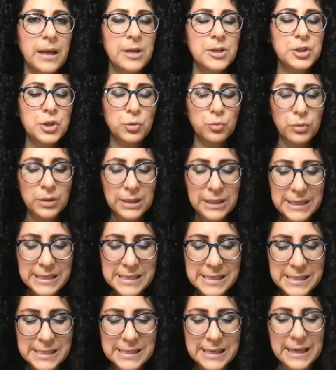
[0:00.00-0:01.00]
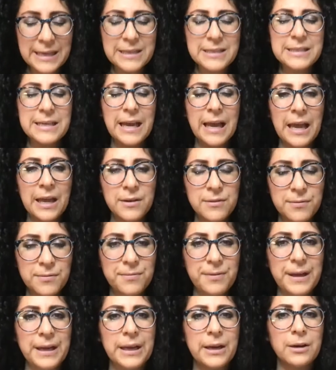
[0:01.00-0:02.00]
to really sit and
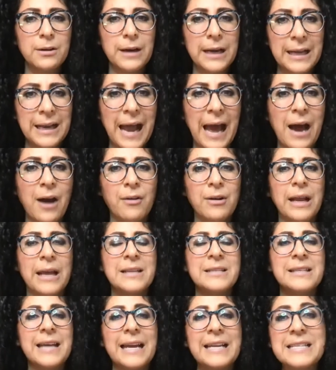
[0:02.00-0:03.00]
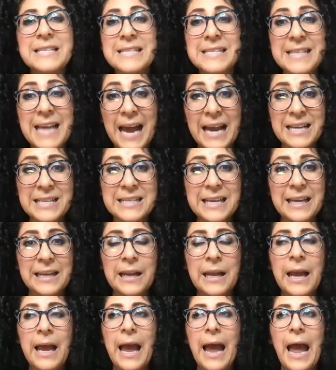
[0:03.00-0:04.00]
figure it out and dissect
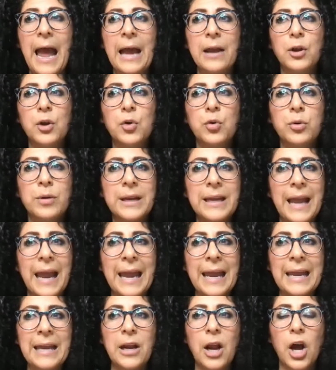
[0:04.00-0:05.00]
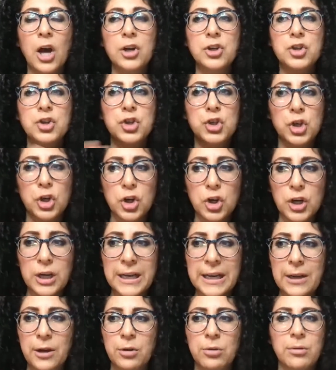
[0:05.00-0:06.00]
it and create a
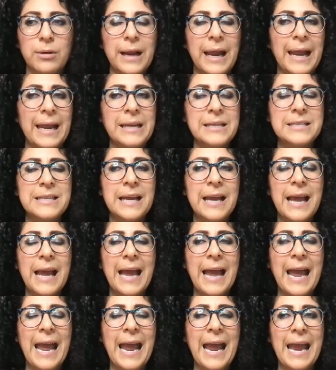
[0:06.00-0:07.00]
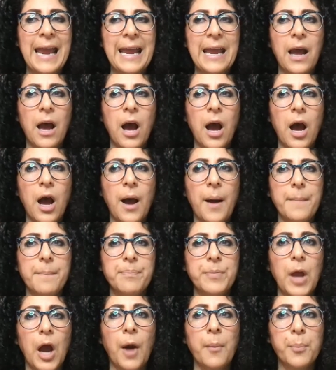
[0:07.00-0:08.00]
journey, create a
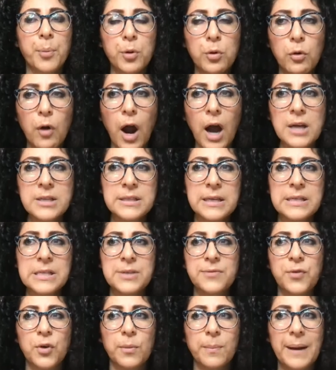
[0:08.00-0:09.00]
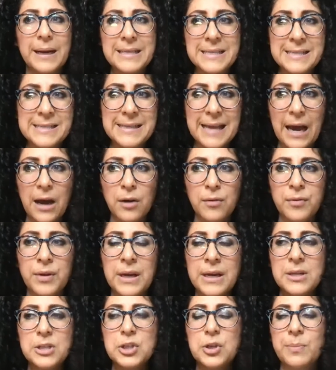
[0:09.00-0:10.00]
process for myself
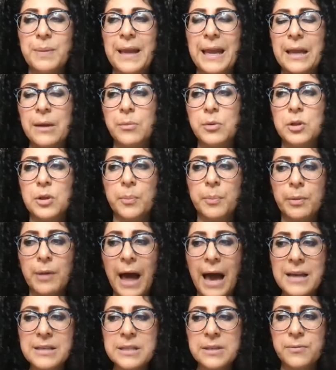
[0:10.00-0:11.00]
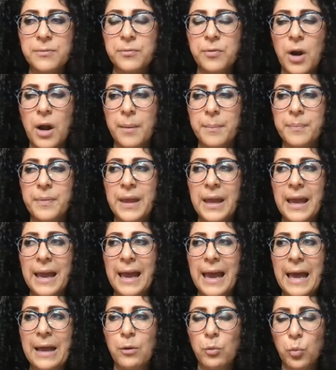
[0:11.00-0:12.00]
to be able to blossom from
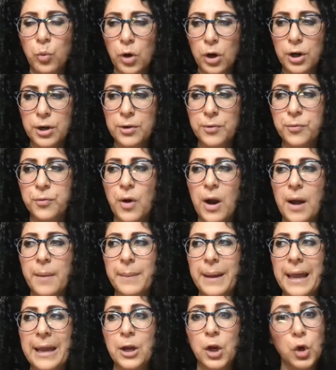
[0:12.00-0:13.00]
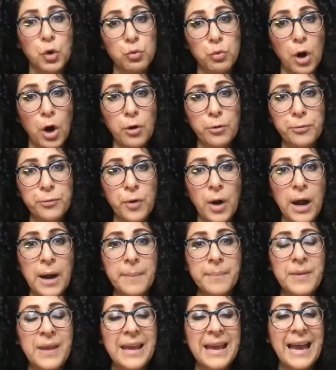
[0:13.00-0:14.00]
and work from and grow
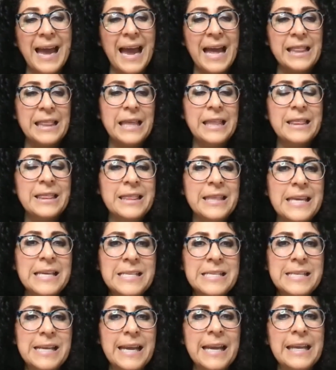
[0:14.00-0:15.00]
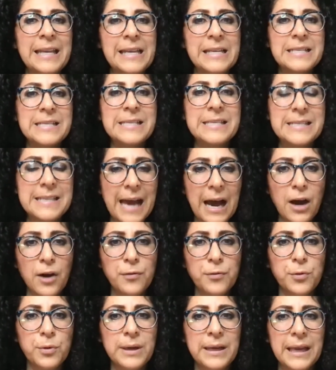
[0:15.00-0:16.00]
from. And then this in
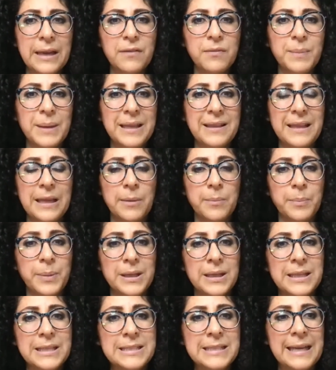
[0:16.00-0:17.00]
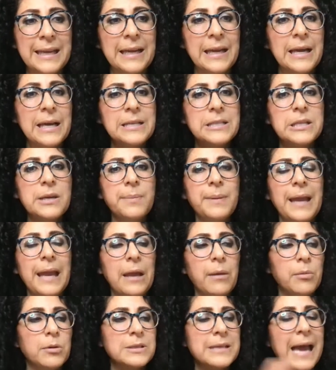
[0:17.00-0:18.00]
itself will give me the ability to be
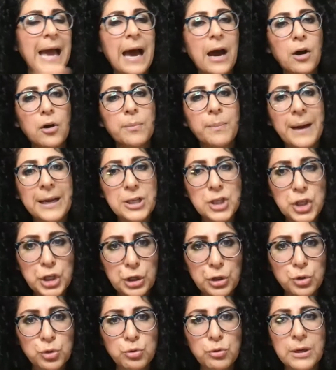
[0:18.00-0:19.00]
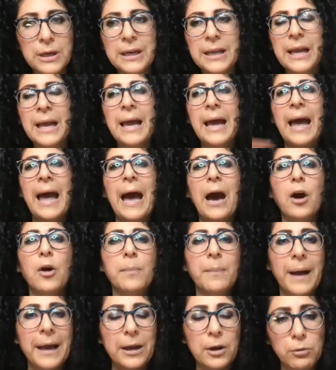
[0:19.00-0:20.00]
able to help my children,
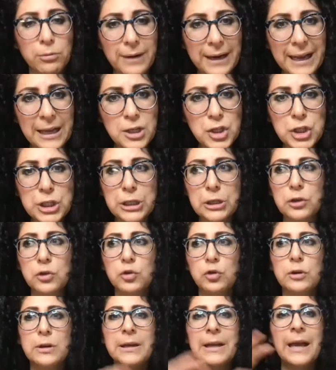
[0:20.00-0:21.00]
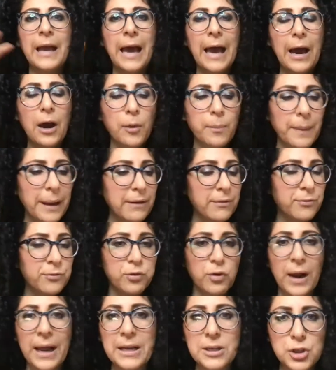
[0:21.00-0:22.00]
help my grandchildren, help my
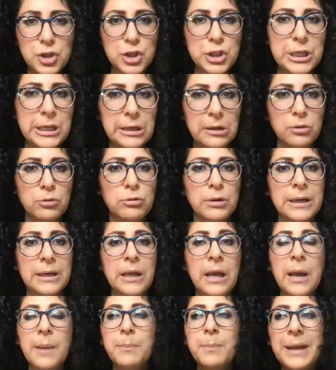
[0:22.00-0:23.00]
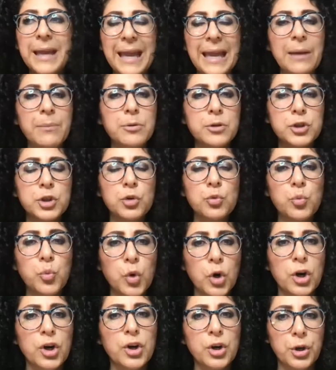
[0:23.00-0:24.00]
friends' children, be able to
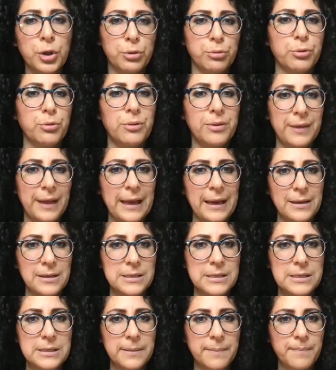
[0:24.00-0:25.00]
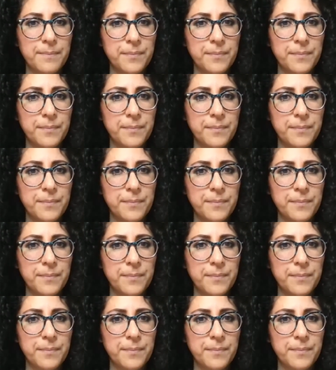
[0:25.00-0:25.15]
work through things.